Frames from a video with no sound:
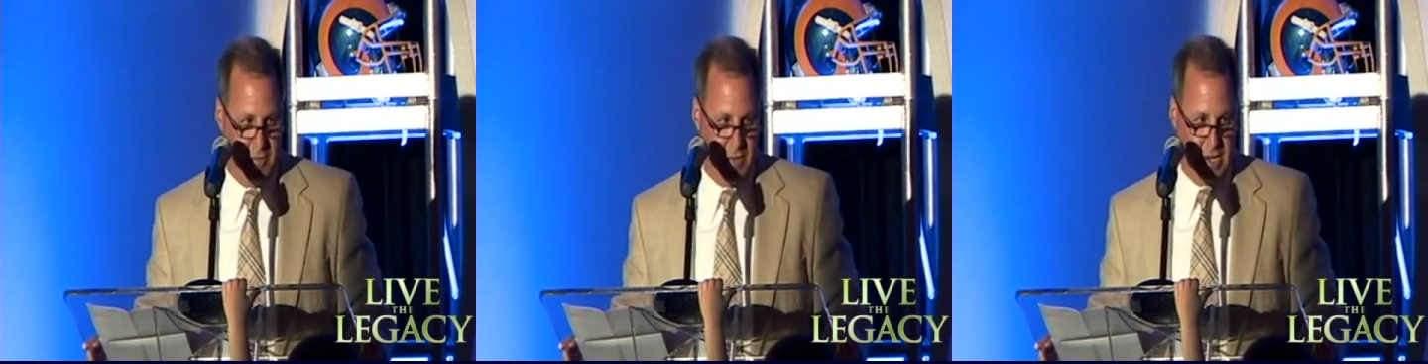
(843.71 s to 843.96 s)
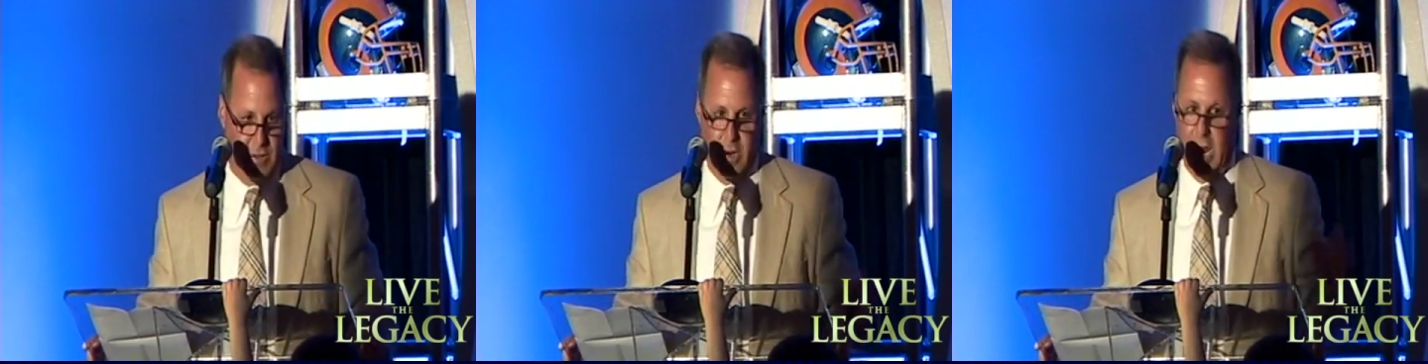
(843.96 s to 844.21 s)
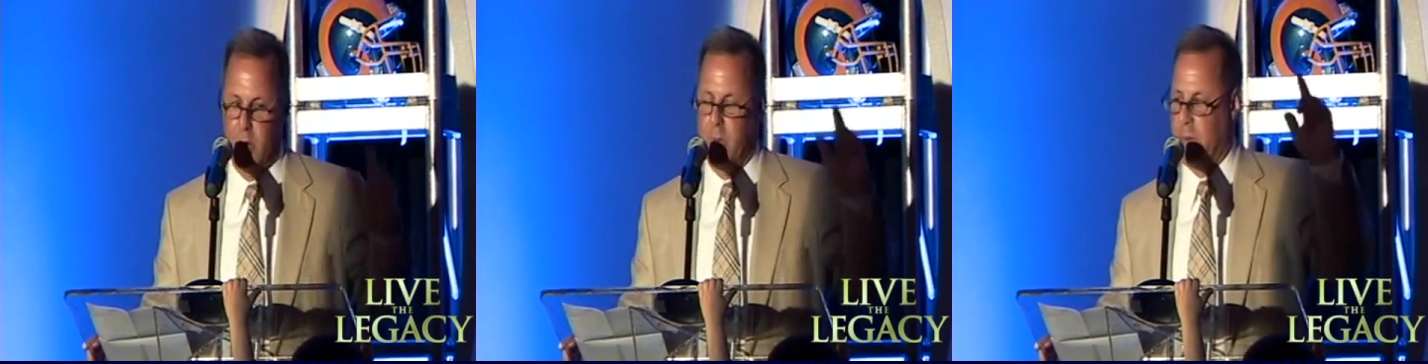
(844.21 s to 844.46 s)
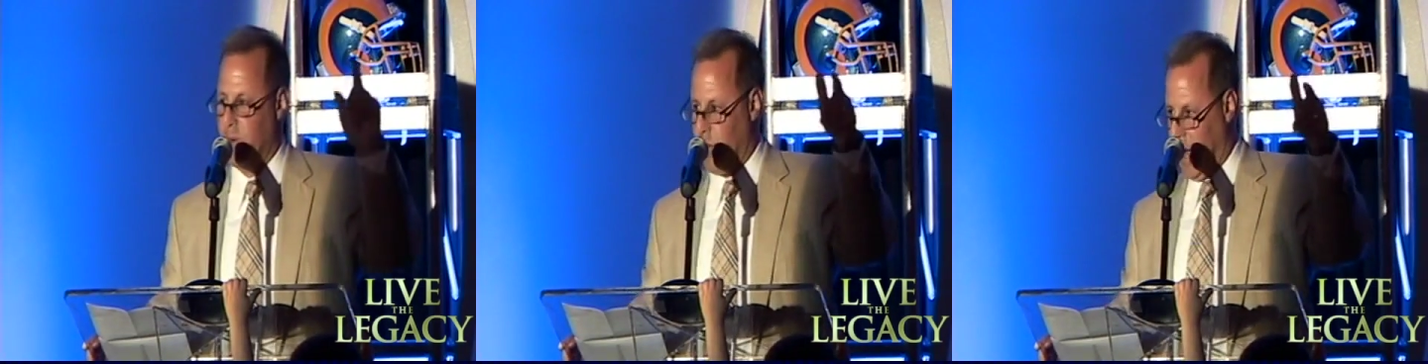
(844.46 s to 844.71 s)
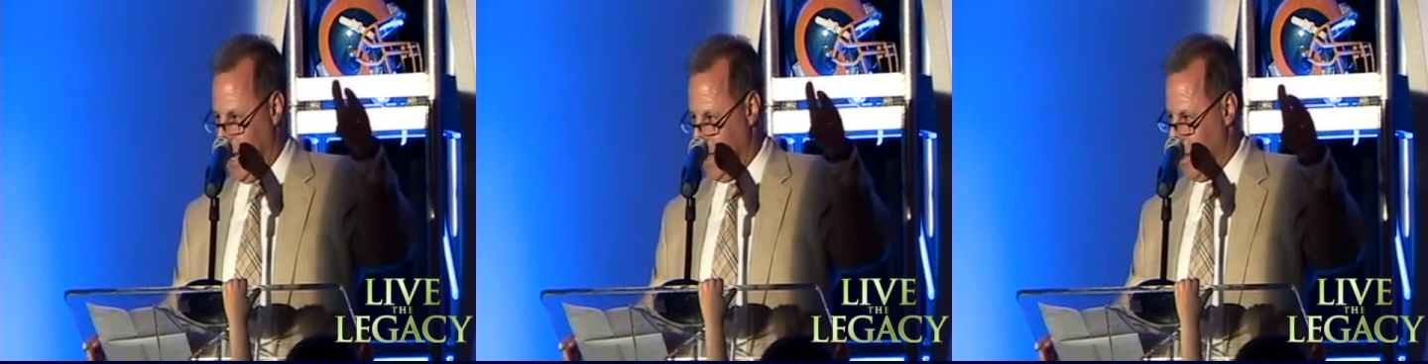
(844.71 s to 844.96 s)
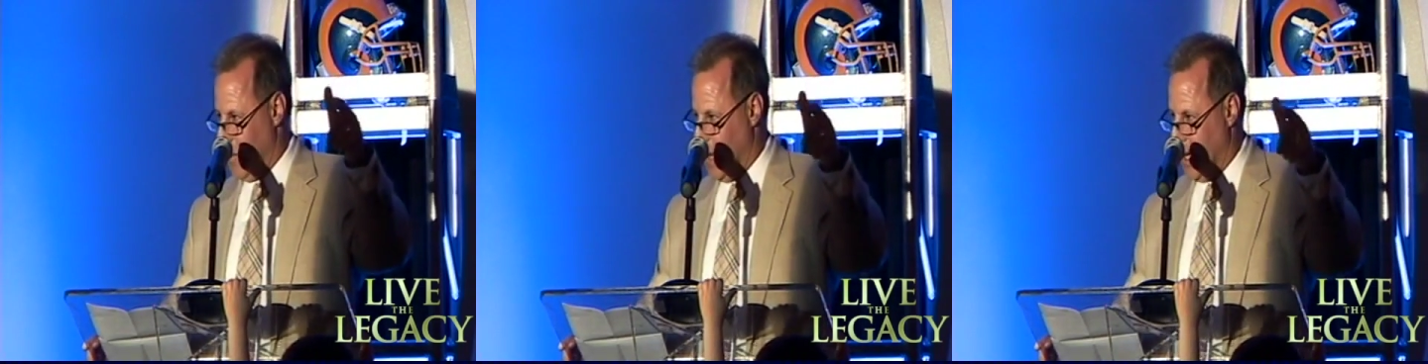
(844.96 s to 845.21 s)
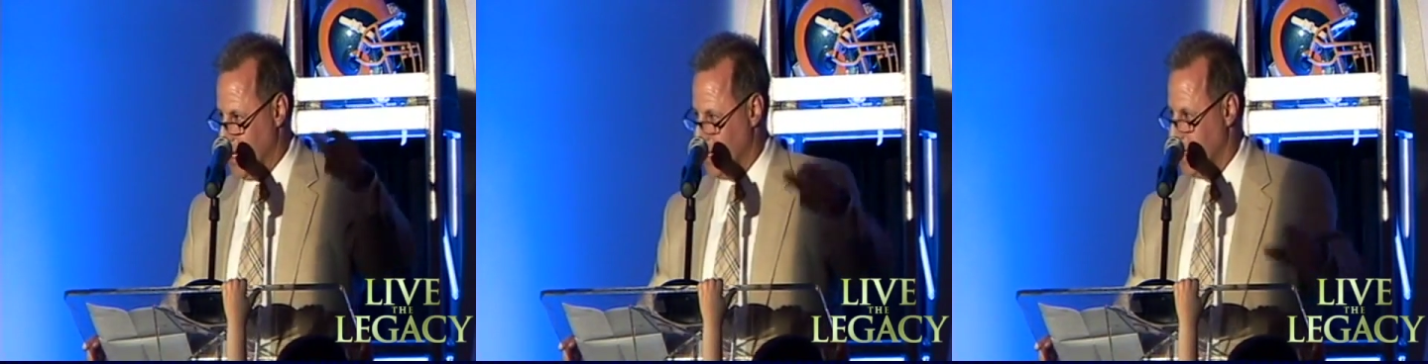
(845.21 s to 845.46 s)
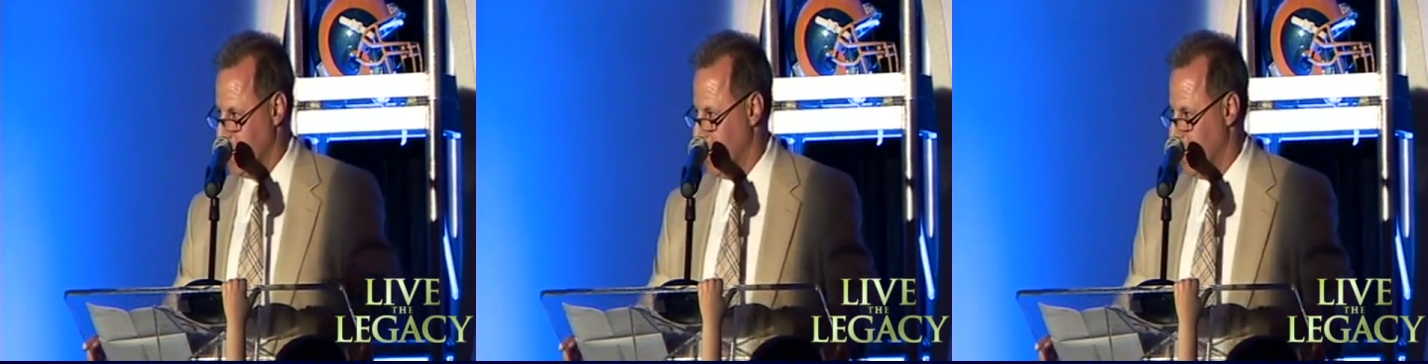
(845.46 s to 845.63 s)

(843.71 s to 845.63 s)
victory. And I remember riding the bus